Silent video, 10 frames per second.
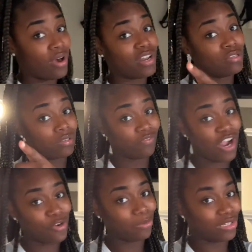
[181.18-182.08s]
how to use a
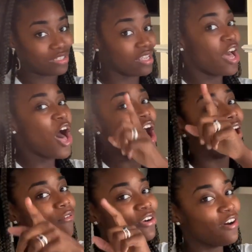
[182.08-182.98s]
fireplace,
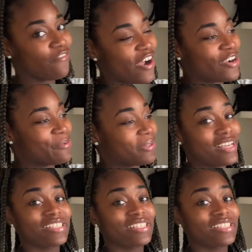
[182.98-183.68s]
a real fireplace,